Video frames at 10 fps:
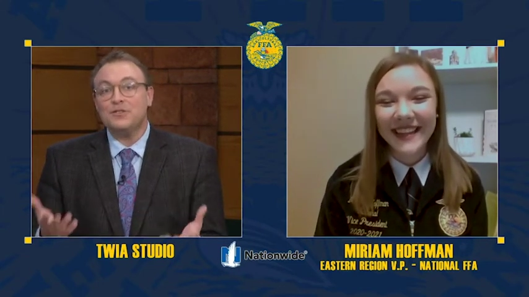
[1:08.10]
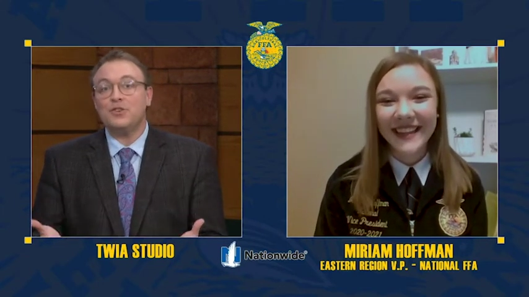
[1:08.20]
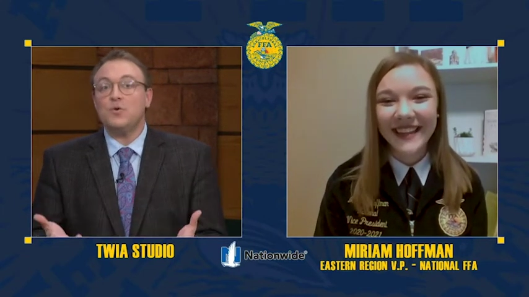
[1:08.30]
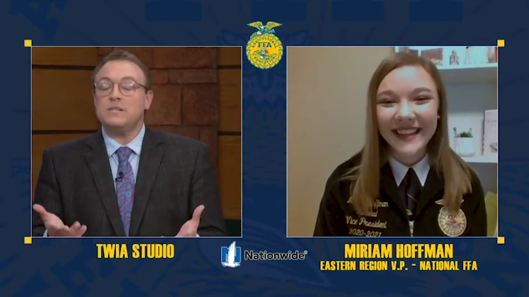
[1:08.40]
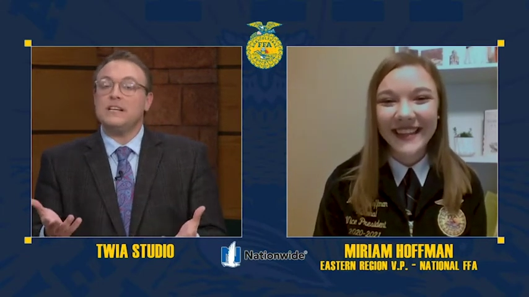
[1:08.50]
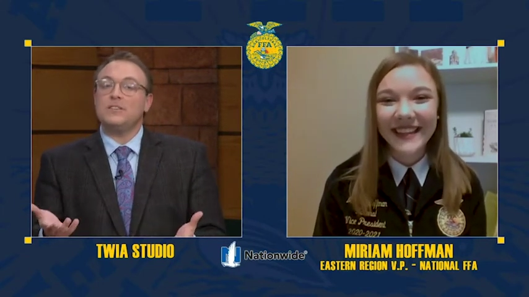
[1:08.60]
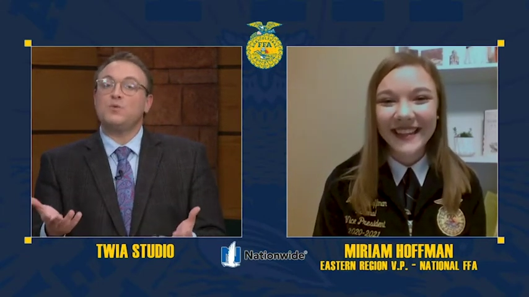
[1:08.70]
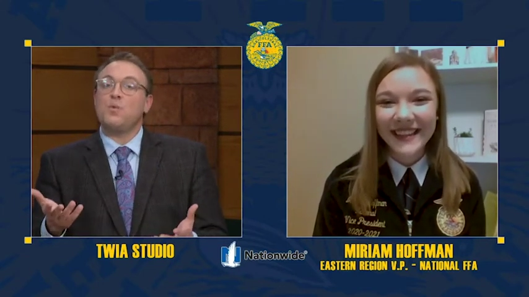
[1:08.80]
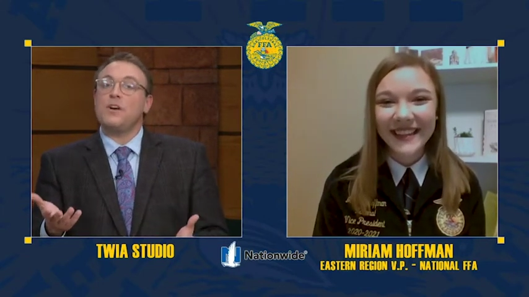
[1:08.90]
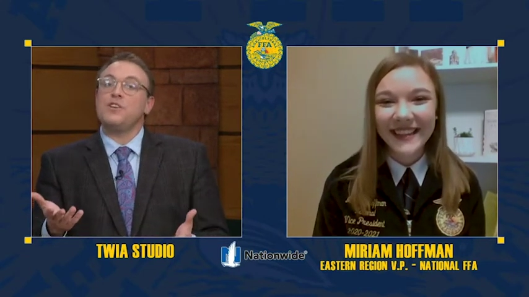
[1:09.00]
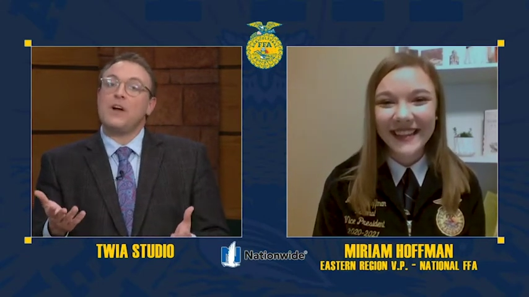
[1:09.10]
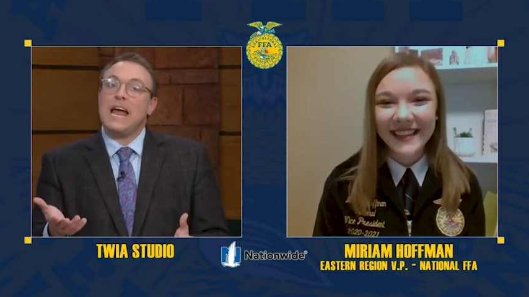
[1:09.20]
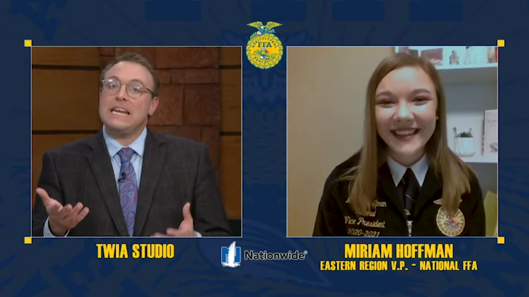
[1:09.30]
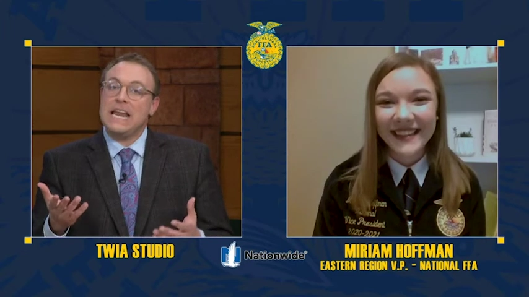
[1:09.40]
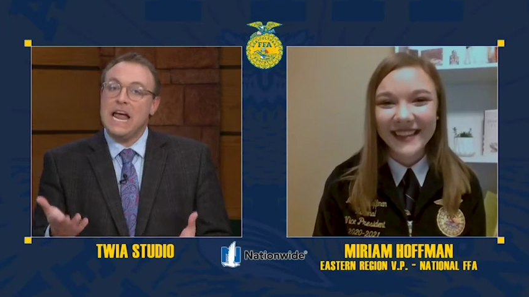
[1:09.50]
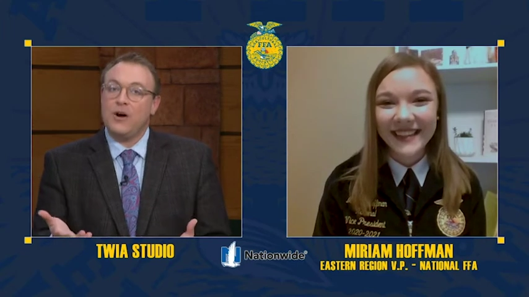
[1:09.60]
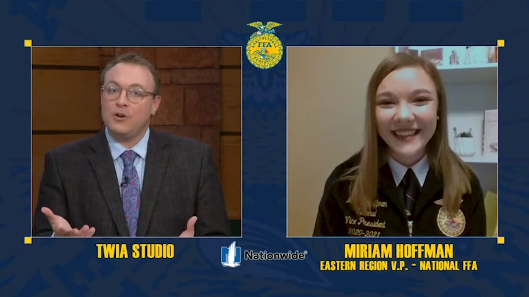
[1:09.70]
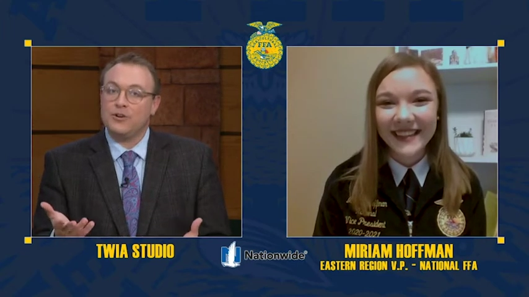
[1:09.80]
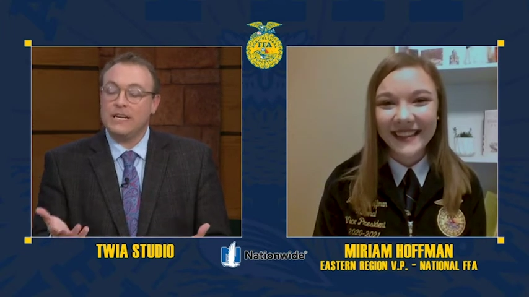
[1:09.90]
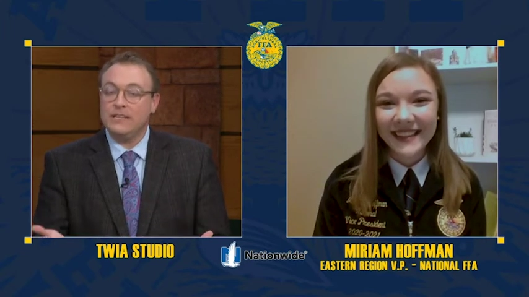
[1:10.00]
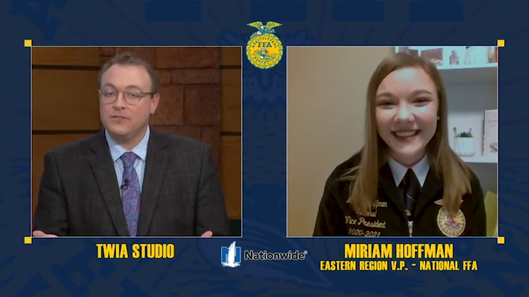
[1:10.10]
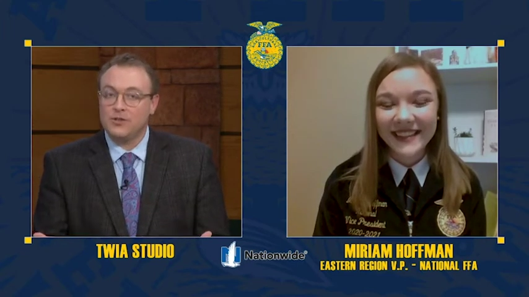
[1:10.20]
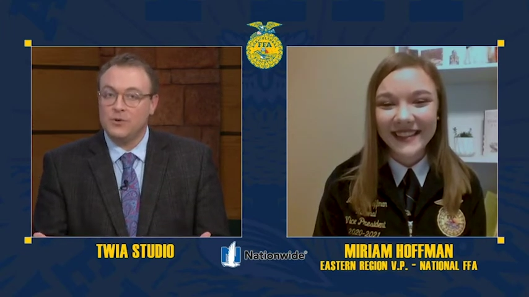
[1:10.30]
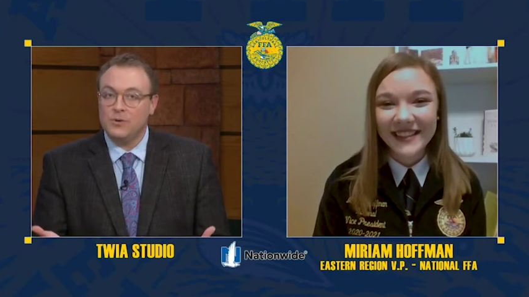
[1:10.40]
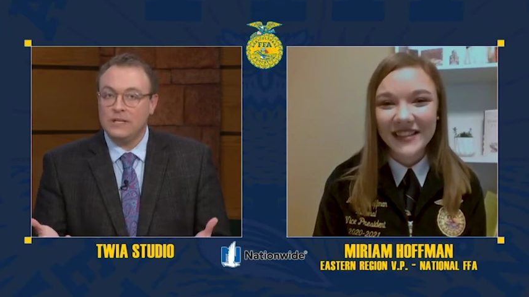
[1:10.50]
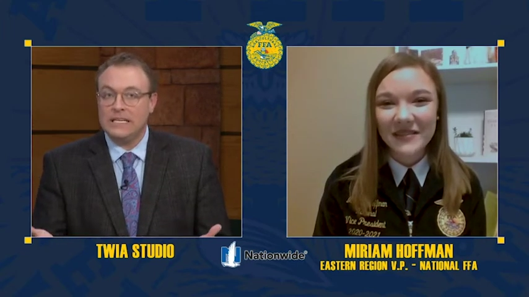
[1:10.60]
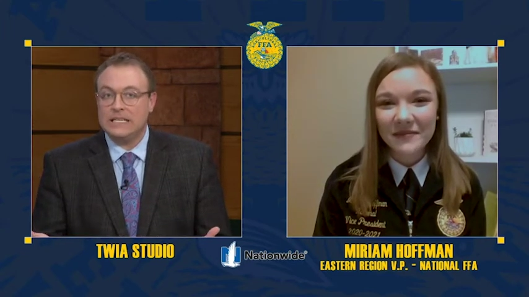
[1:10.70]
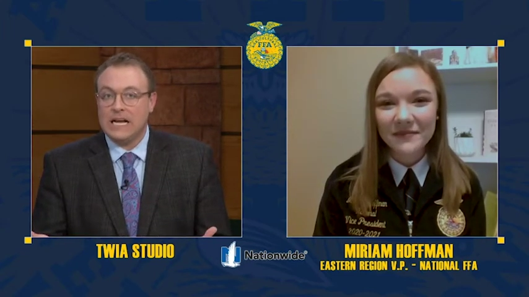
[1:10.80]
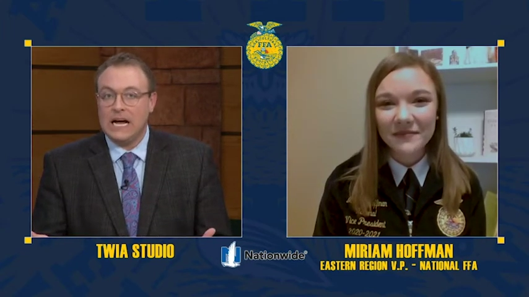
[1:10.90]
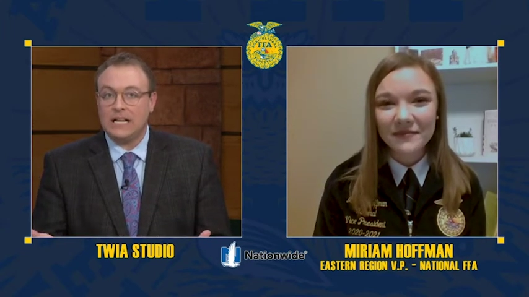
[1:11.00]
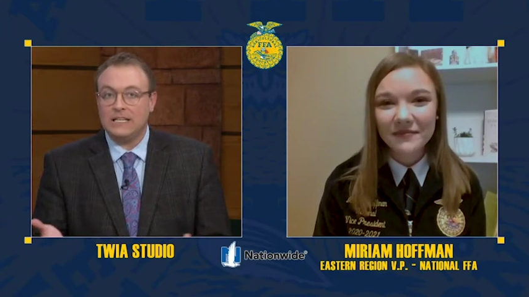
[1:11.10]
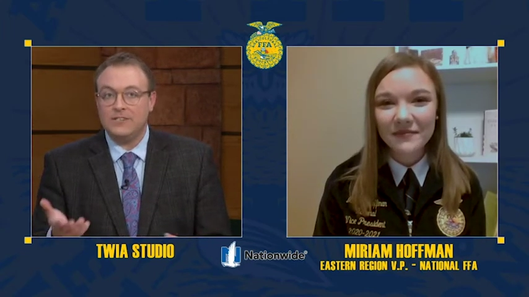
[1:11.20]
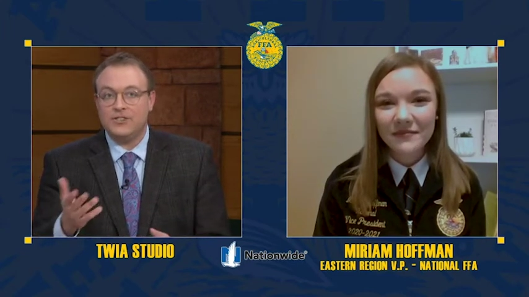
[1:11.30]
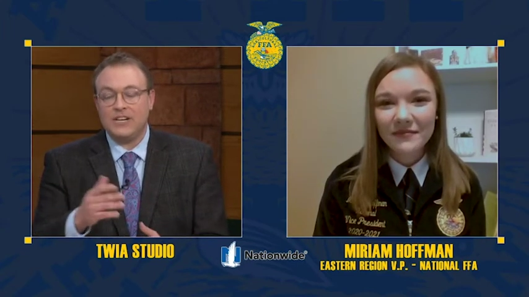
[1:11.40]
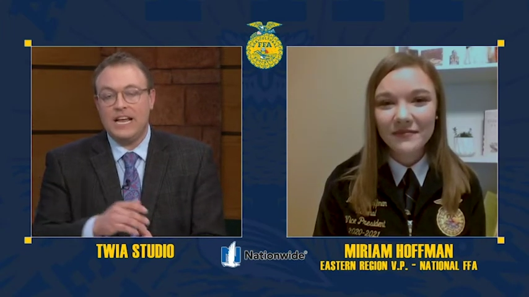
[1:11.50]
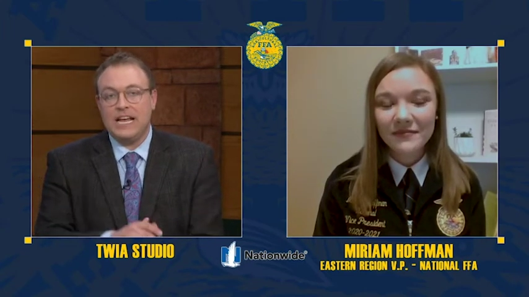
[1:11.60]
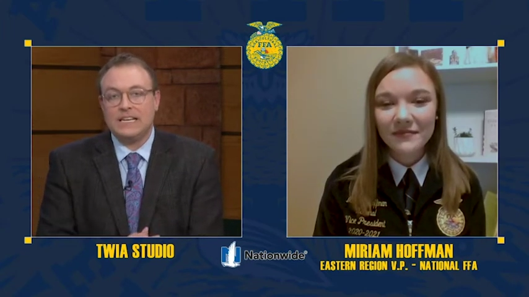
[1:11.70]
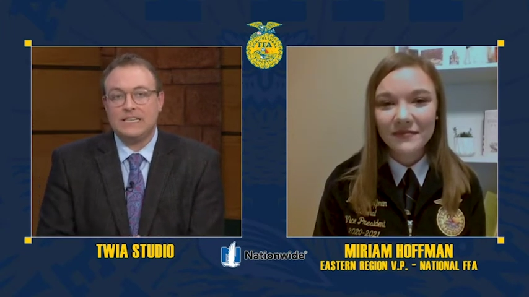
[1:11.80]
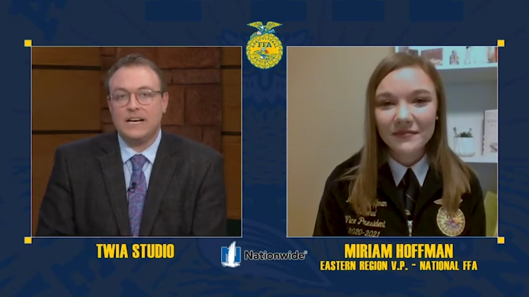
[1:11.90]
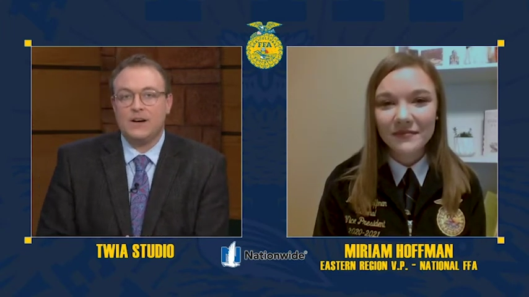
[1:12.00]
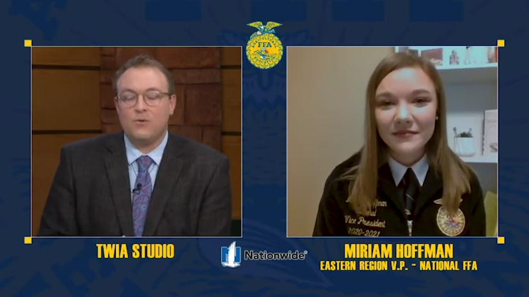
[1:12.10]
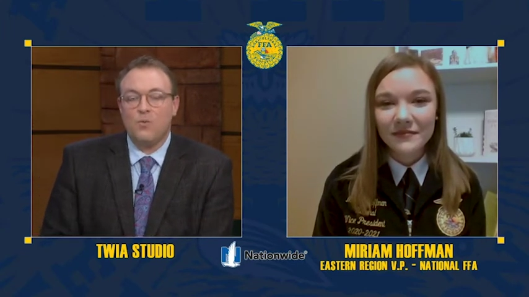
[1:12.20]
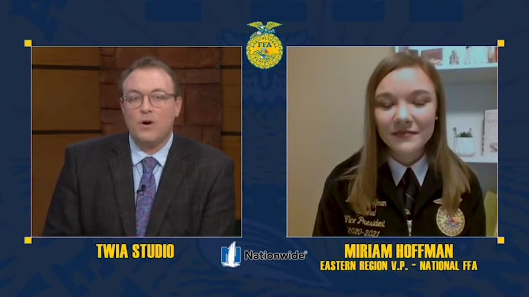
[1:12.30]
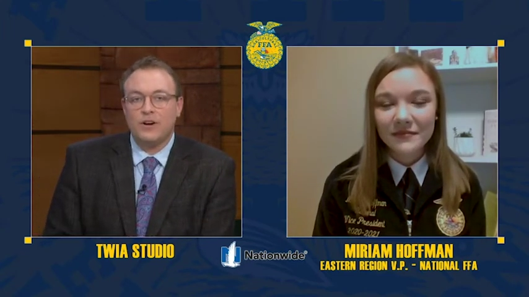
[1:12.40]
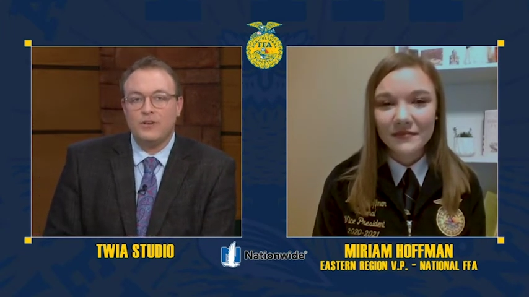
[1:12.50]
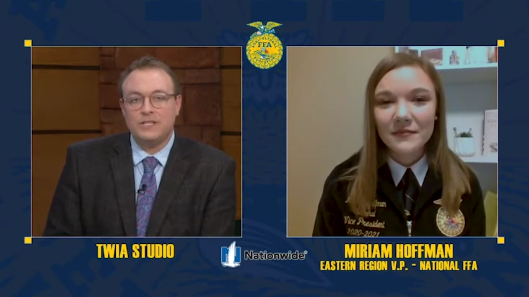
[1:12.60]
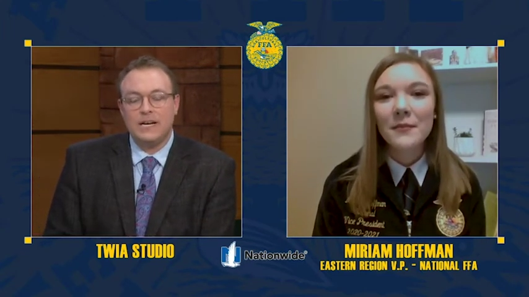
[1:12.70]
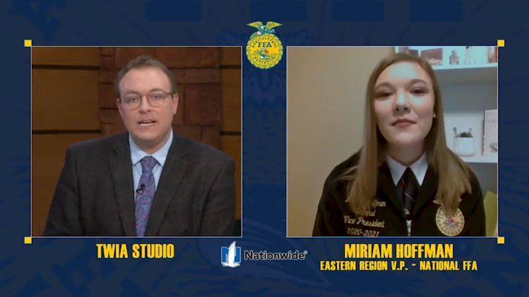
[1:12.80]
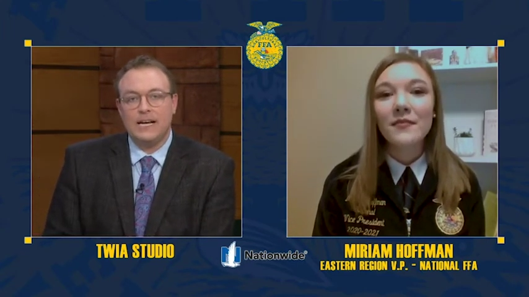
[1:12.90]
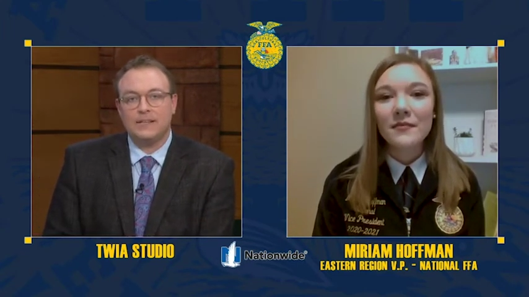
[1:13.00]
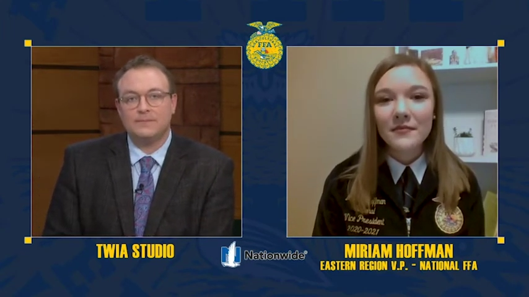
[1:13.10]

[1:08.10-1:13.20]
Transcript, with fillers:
Speaker 1: so tell us where you're at now. You're in school, in college, and uh, what are you studying?